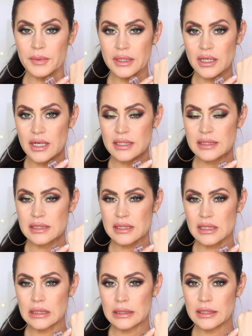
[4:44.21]
because it's
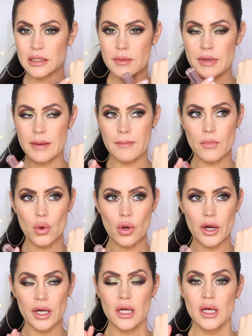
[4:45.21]
a little bit
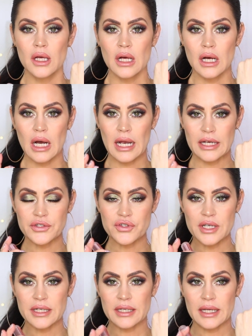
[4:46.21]
more
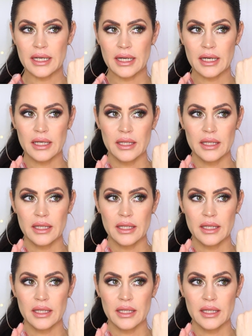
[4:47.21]
hydrating